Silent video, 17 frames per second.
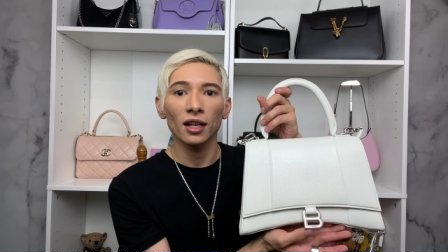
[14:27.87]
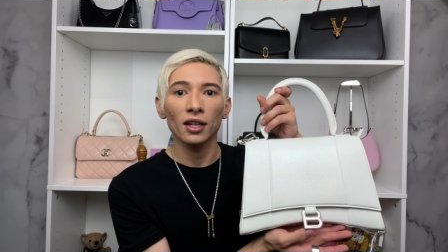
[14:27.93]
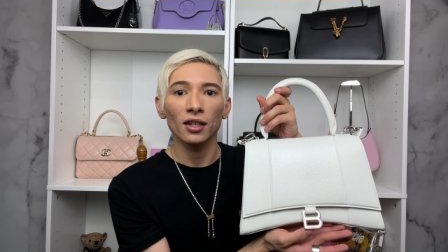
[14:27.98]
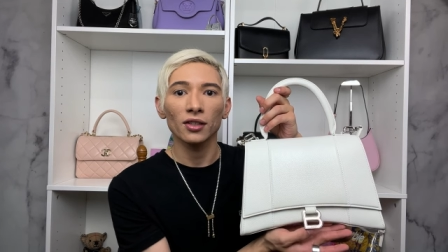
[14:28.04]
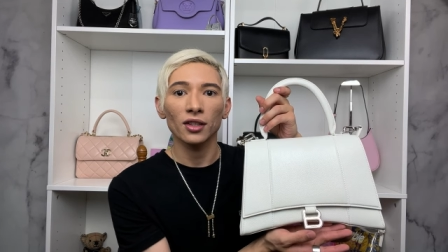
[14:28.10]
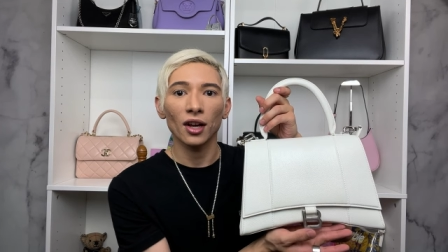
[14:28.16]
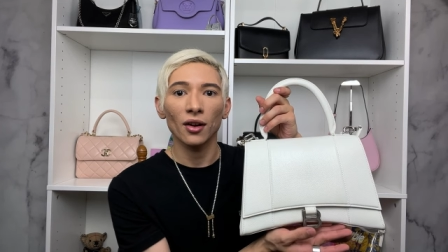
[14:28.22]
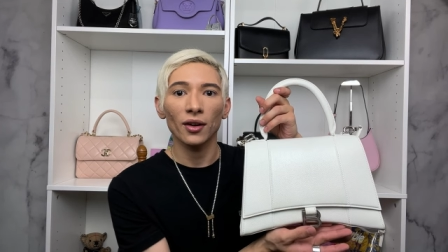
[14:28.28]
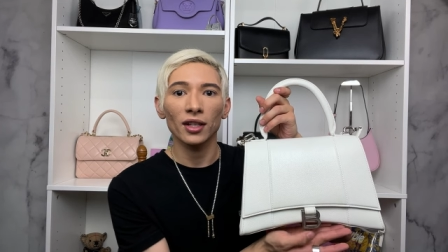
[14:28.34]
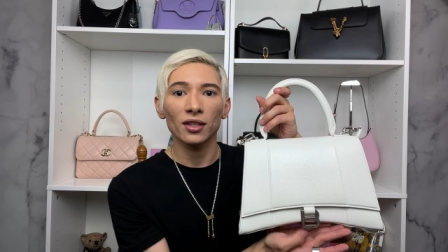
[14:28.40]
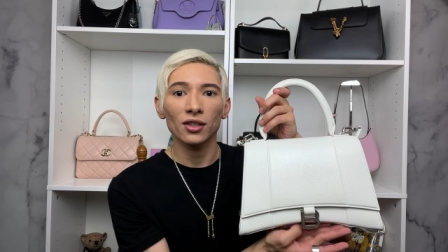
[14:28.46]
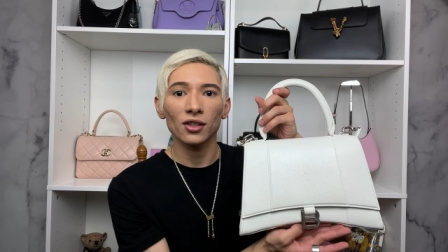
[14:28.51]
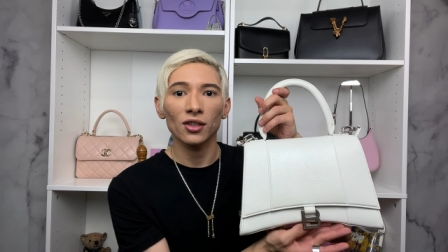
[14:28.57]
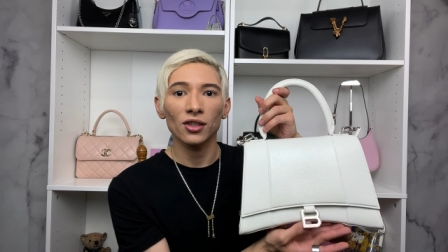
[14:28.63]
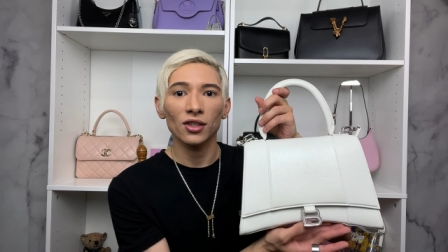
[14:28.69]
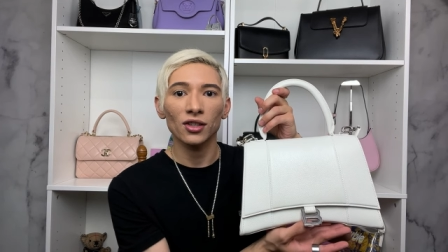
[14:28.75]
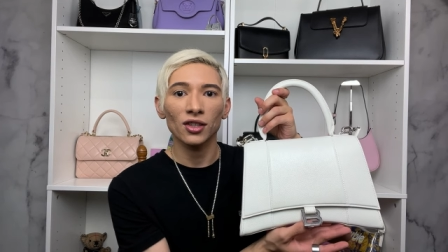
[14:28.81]
So it's
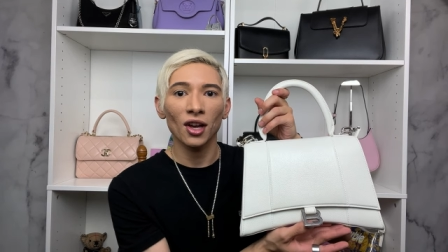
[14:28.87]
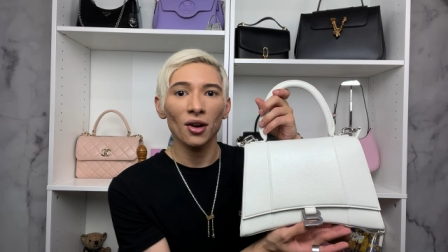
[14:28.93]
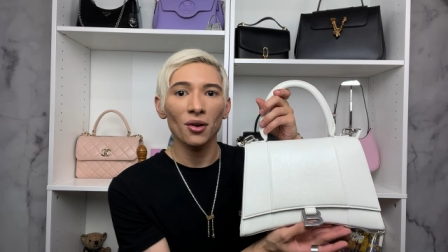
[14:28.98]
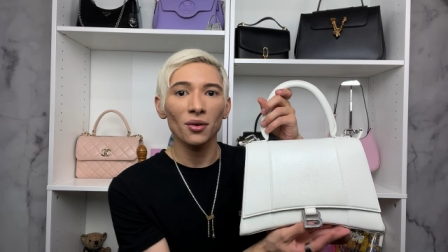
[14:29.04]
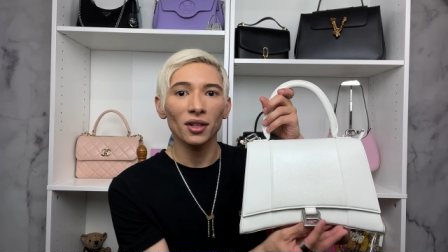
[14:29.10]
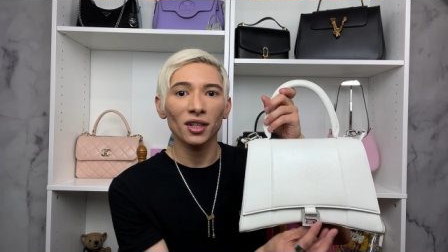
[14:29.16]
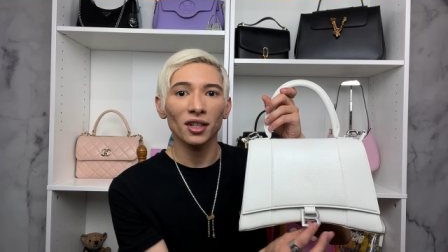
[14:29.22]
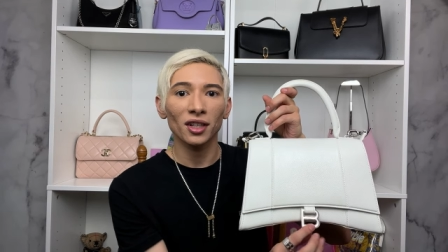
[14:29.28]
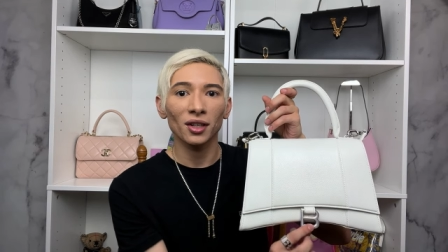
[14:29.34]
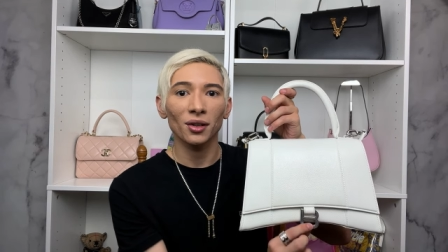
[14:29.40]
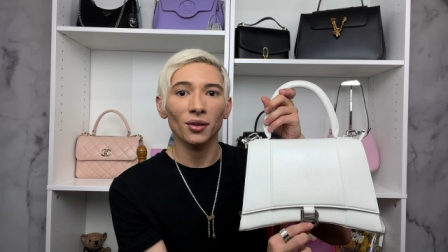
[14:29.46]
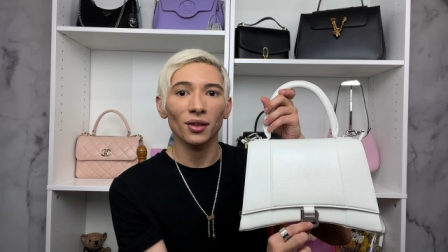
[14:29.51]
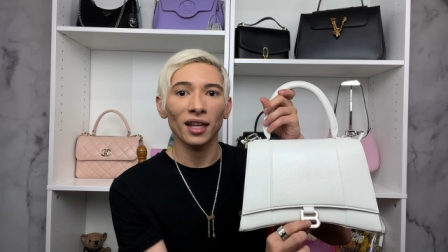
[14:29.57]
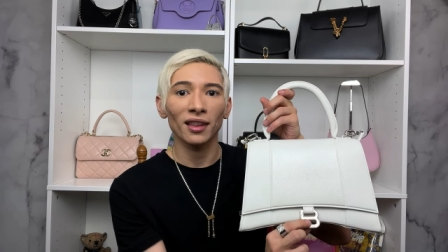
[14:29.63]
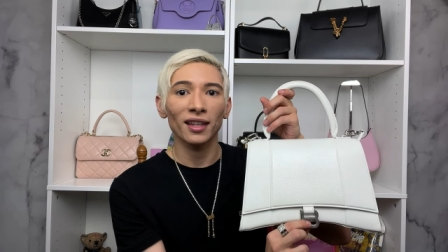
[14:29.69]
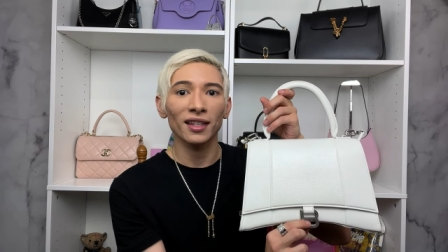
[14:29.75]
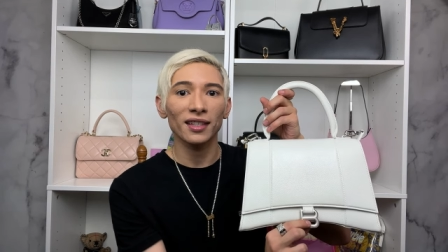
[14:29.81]
just so cute
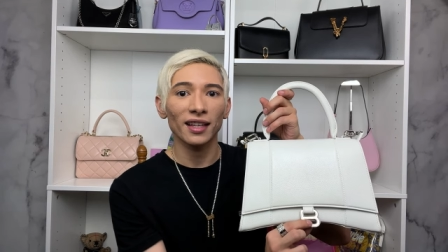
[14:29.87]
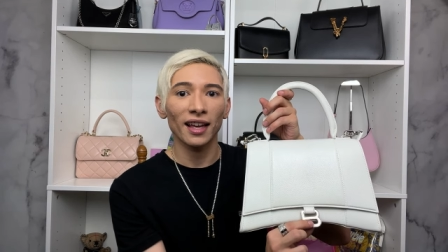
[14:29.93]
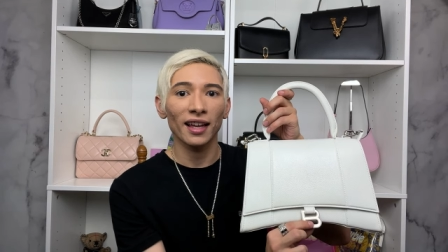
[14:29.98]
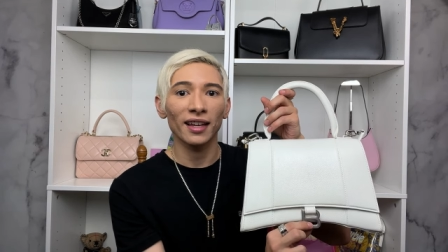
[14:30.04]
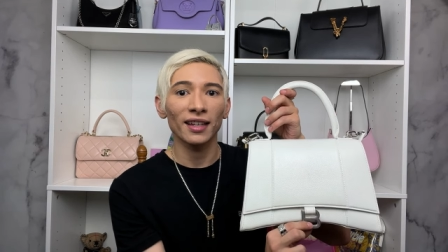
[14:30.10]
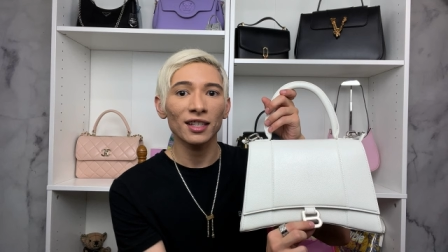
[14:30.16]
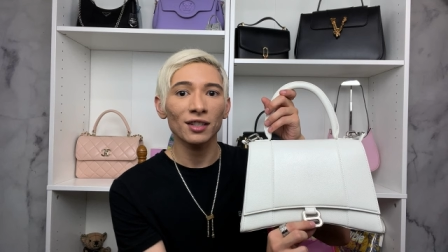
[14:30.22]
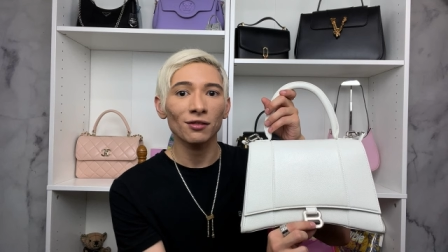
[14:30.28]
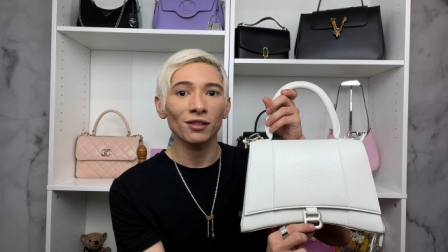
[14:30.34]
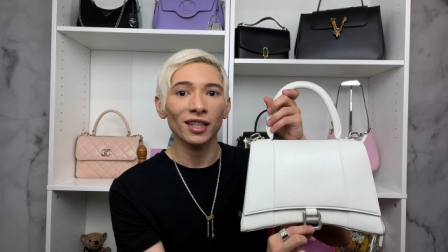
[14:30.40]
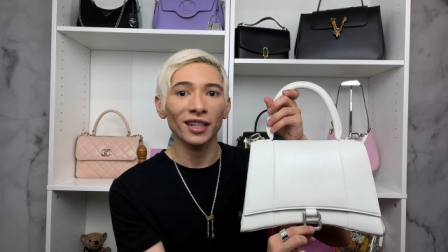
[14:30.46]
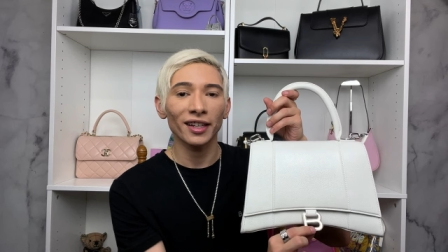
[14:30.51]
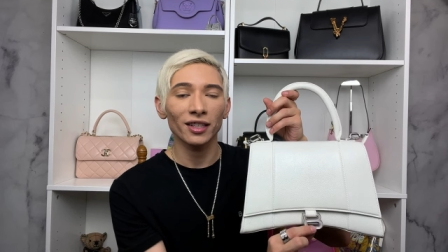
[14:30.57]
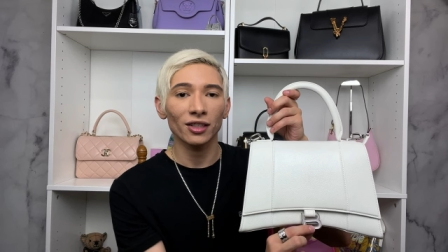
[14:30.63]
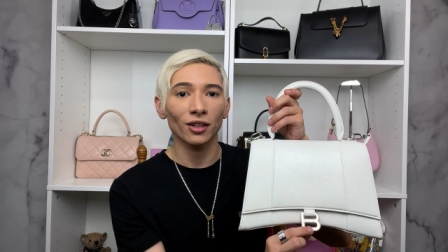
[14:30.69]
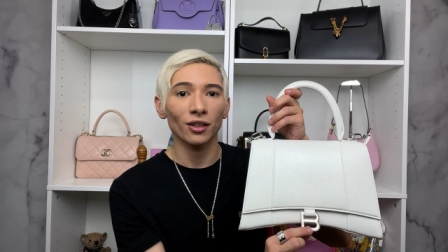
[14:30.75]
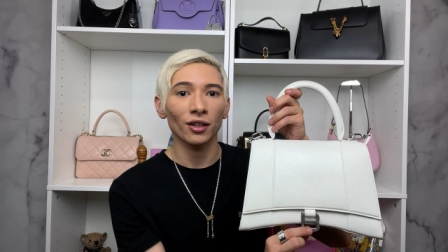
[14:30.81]
and this is really
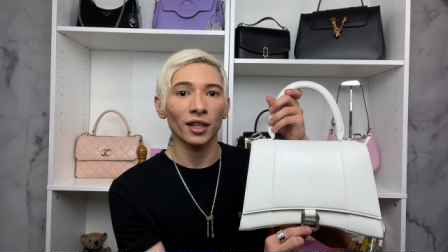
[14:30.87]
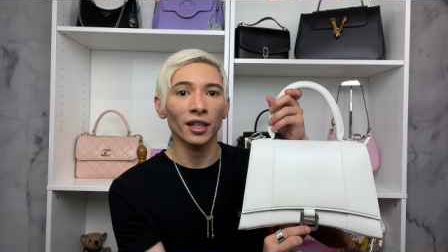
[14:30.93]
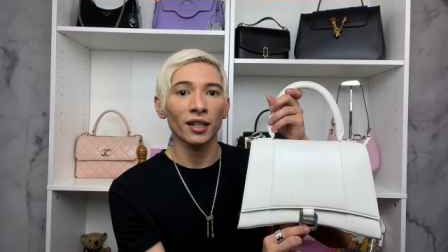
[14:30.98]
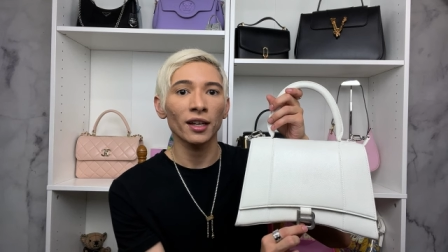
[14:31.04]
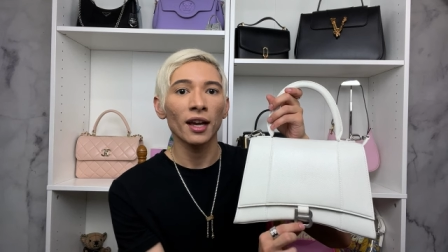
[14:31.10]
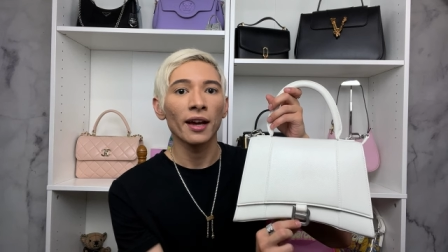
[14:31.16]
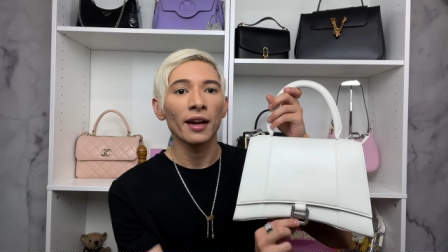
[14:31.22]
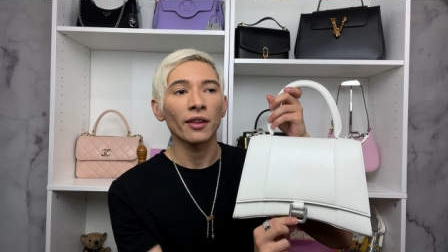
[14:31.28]
sturdy.